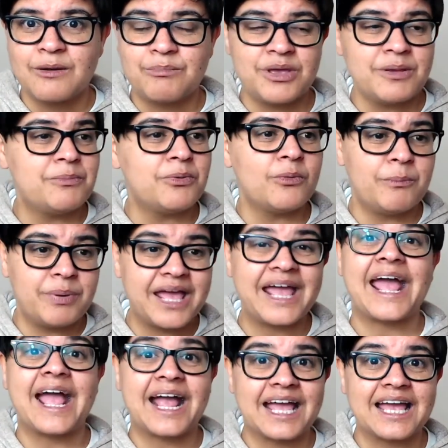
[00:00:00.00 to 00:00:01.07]
People
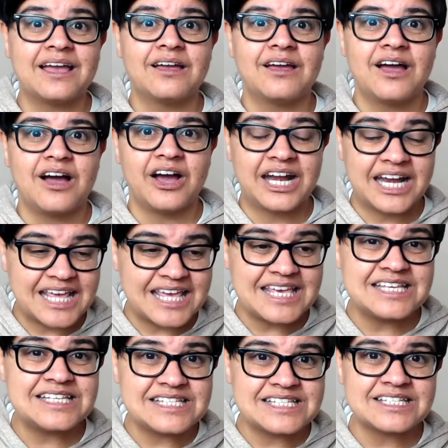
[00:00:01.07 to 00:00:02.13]
pick an
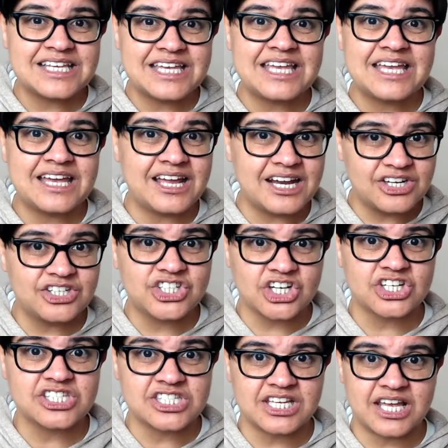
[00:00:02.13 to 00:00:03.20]
easy
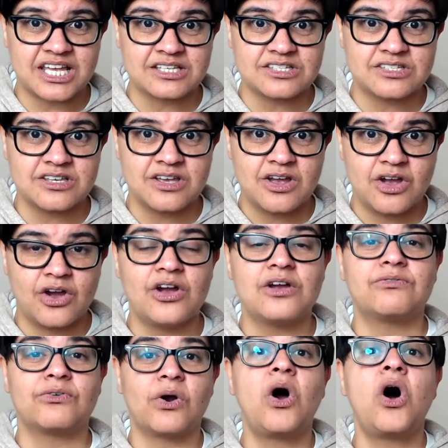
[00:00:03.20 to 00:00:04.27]
injustice
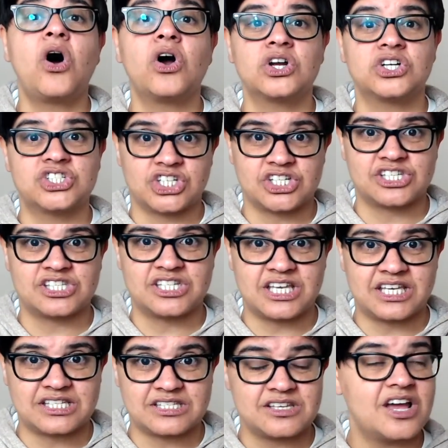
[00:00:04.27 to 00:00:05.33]
over a hard
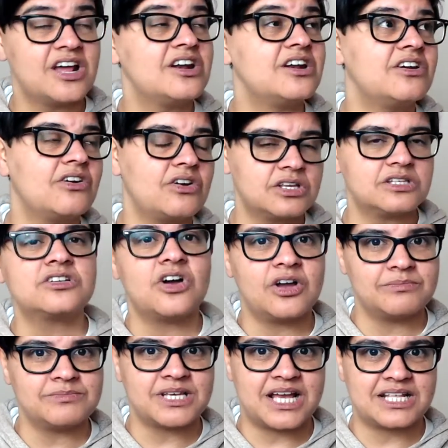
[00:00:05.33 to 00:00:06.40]
justice 9
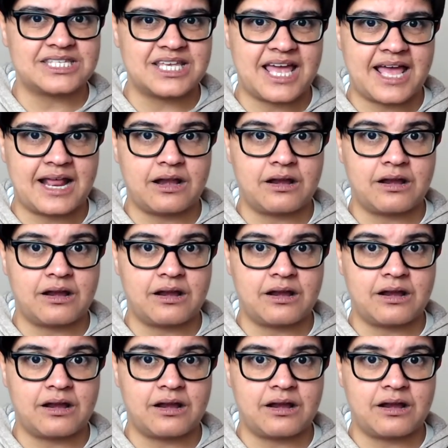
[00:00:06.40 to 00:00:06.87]
times out of 10.